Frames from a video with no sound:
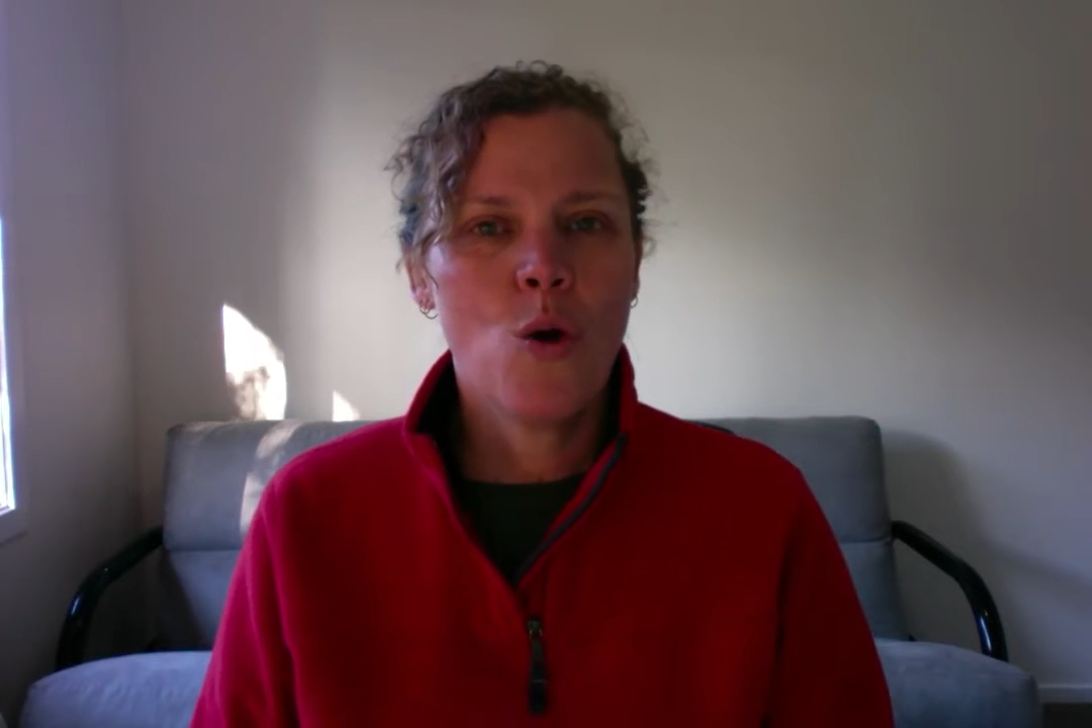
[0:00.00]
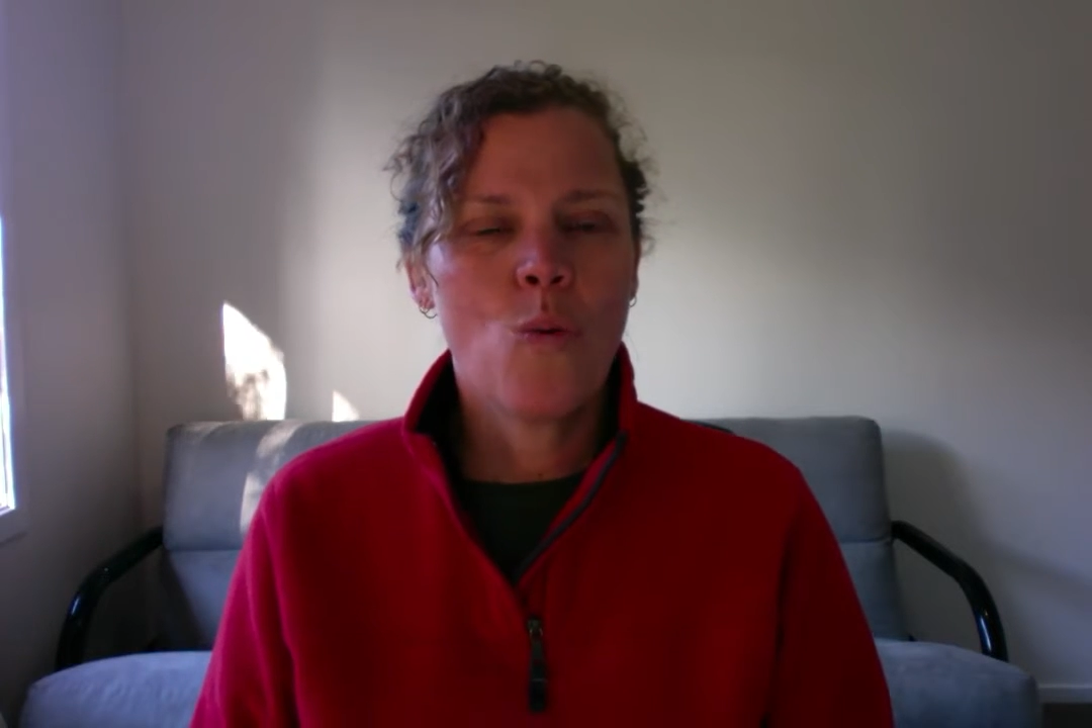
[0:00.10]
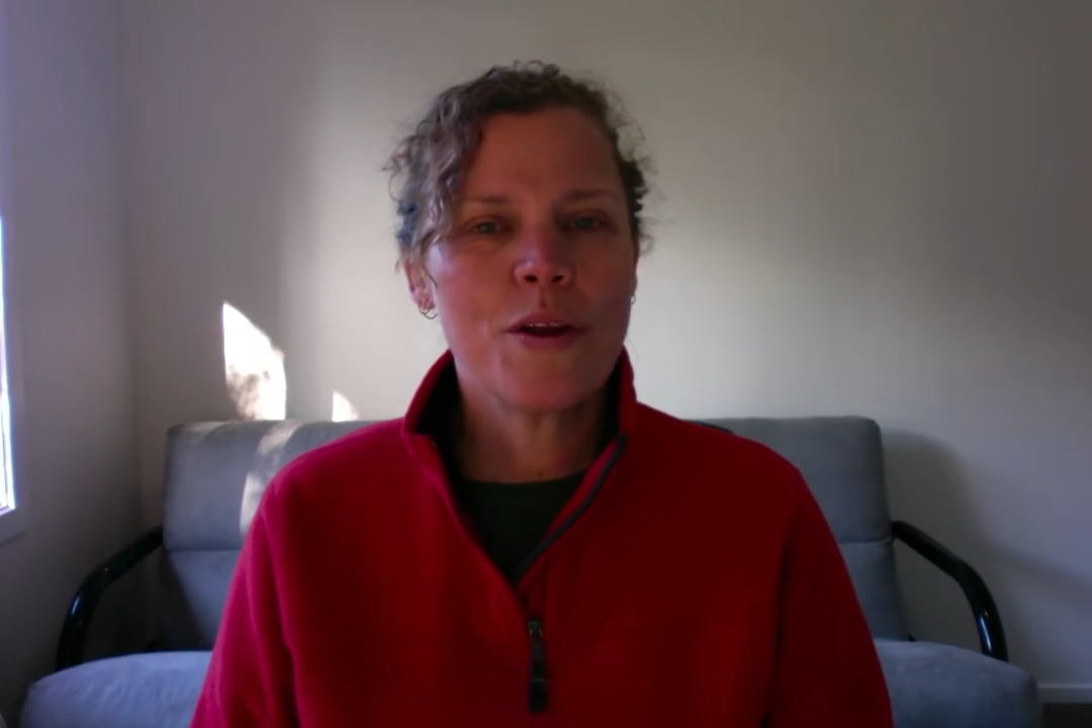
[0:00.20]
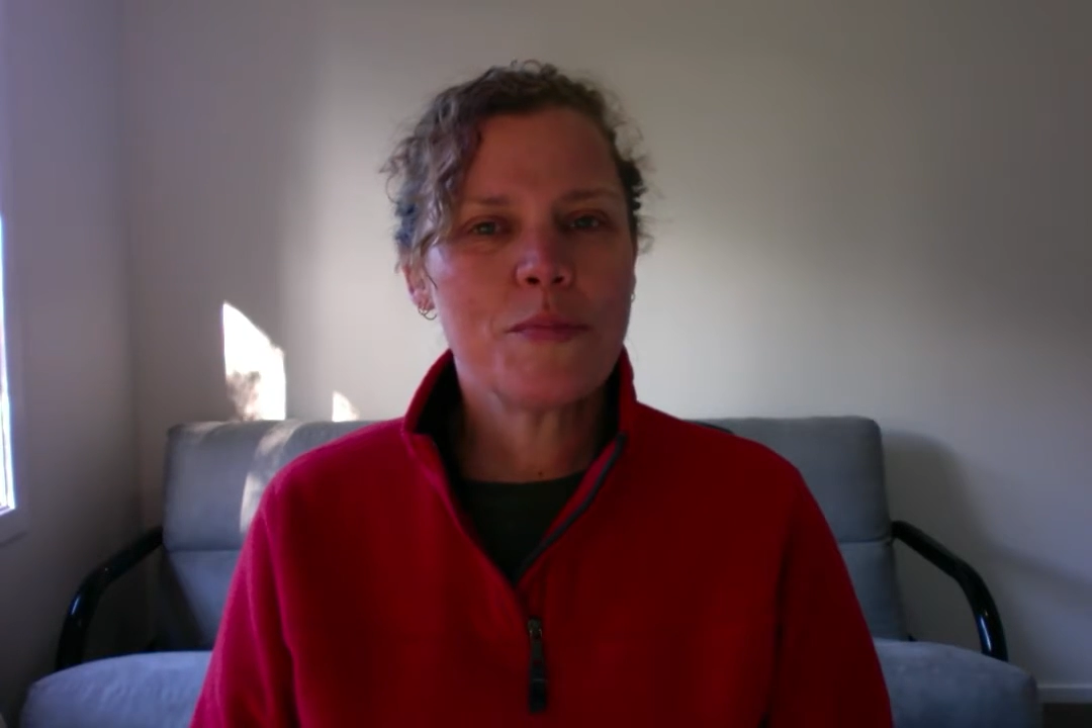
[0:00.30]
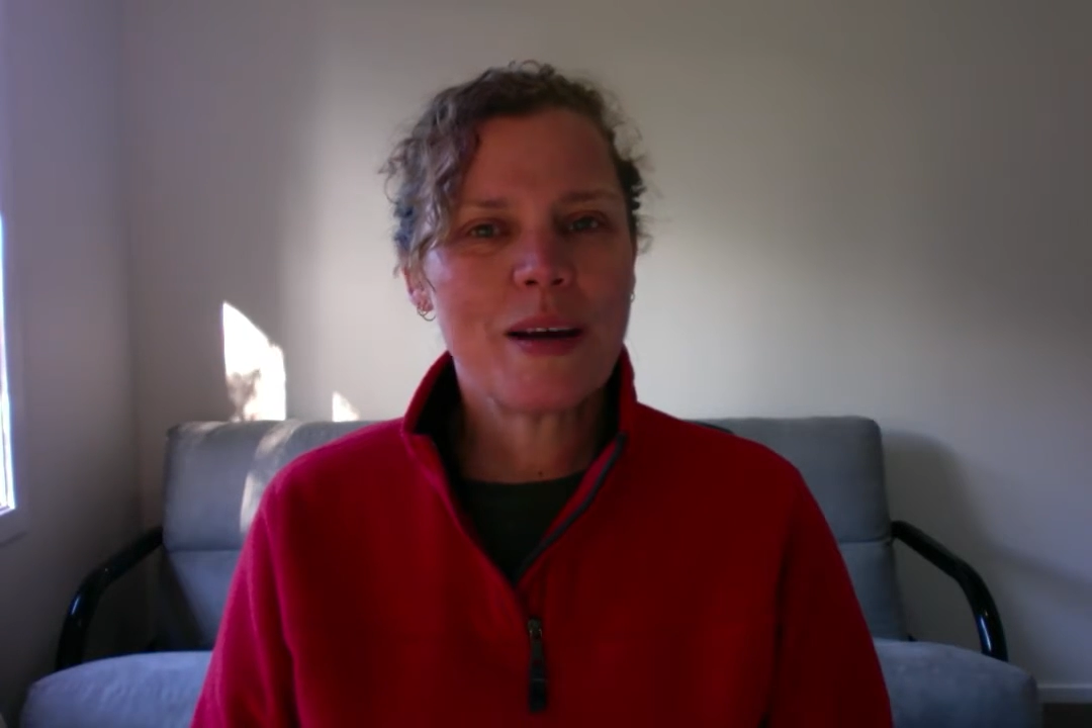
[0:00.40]

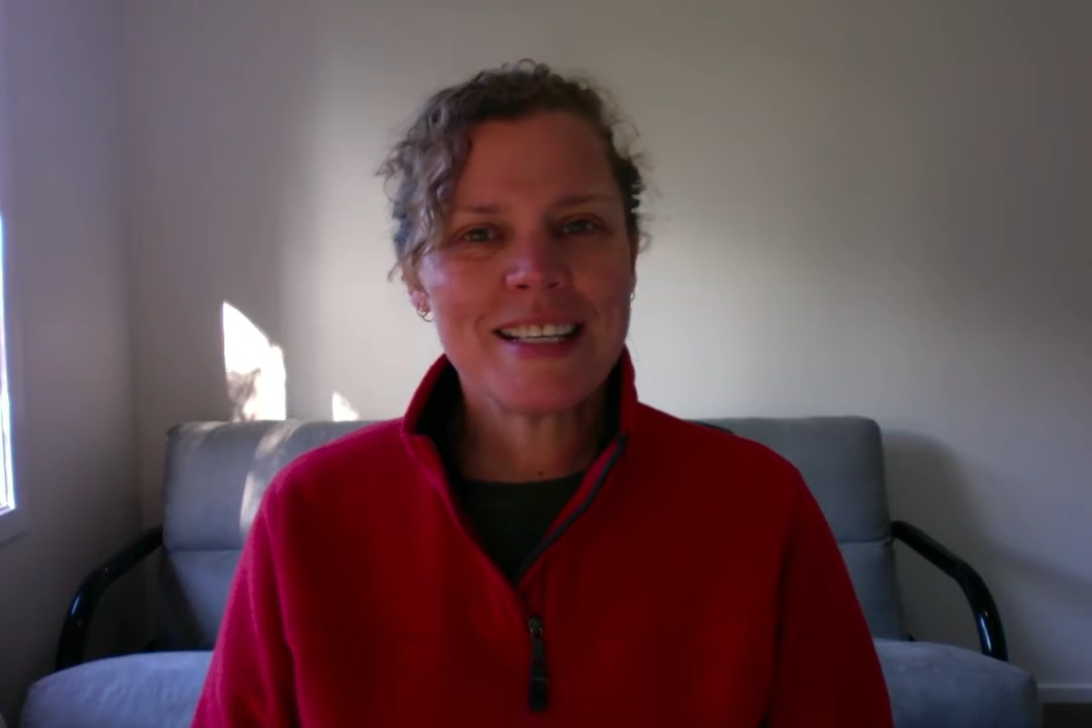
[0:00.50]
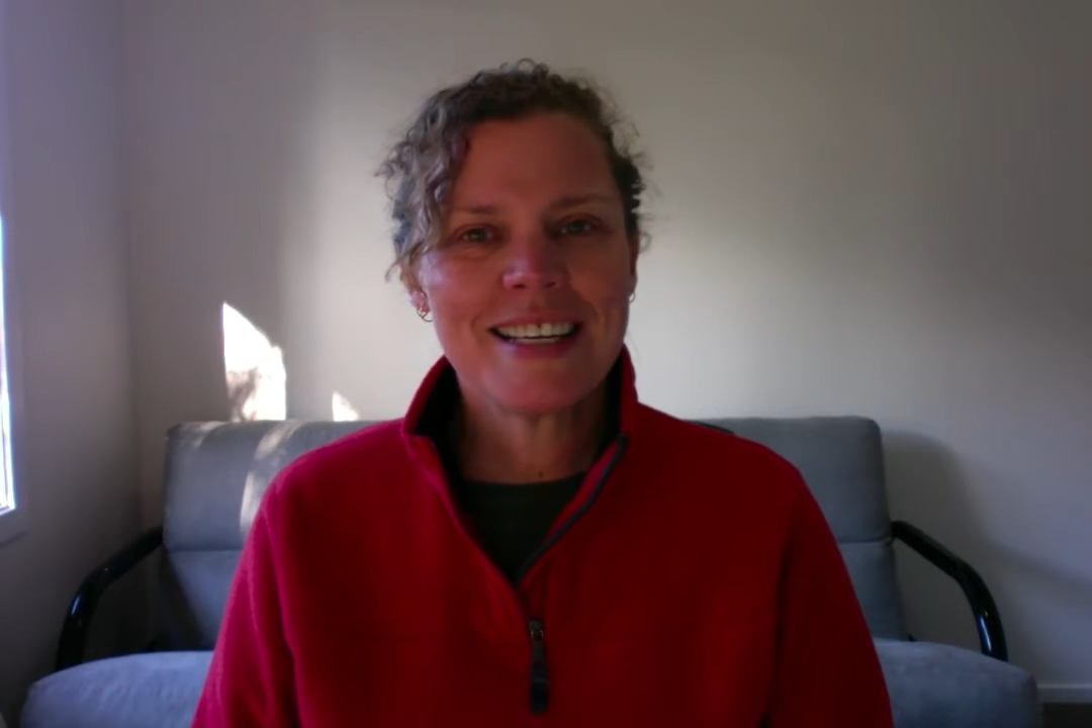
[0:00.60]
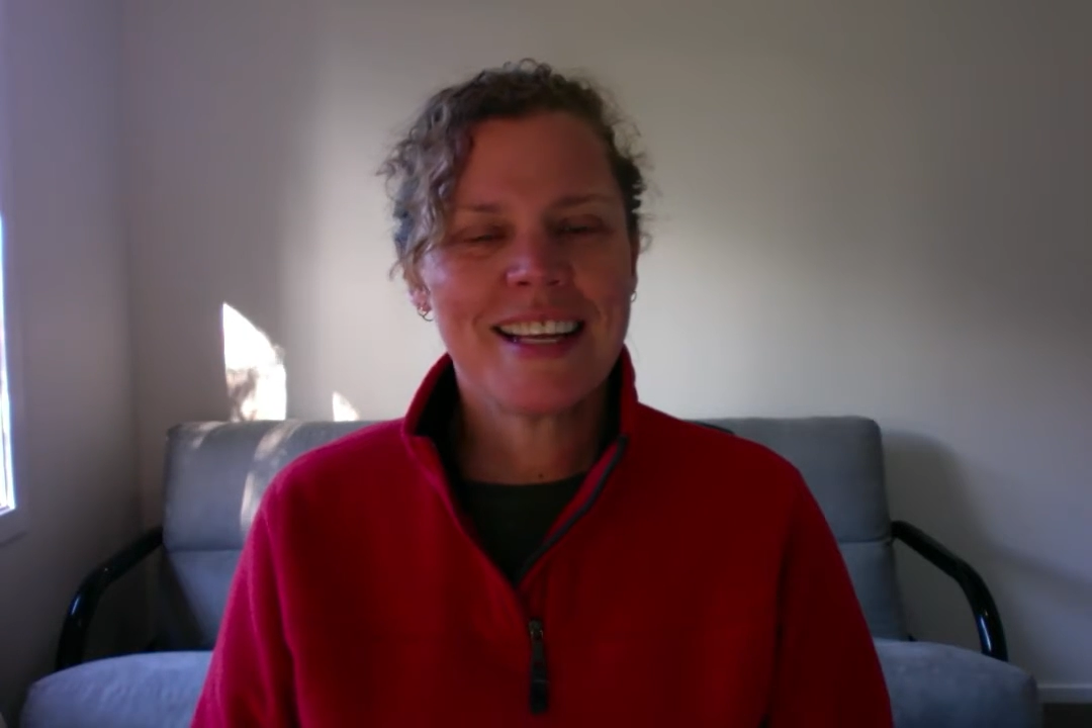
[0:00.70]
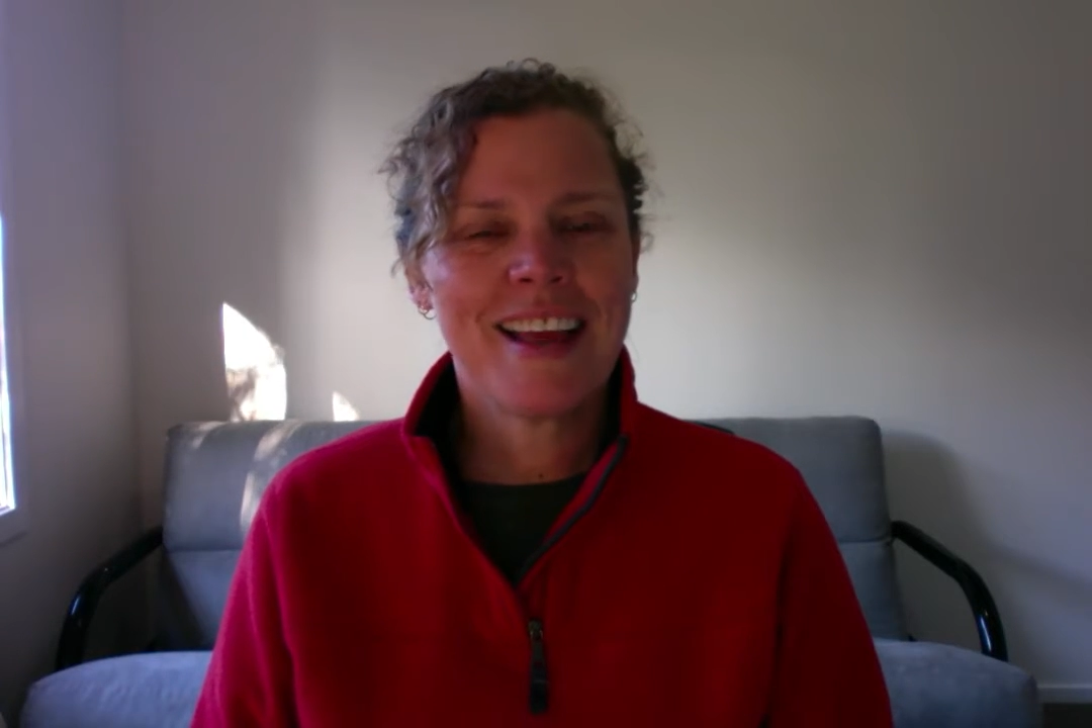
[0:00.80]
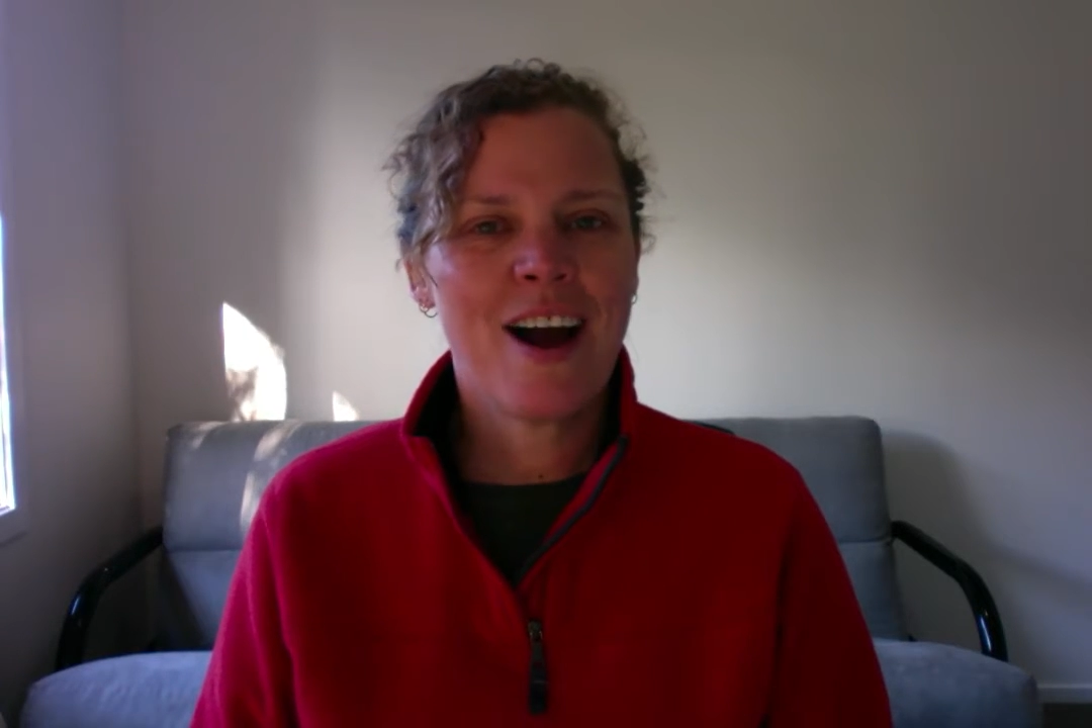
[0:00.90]
which basically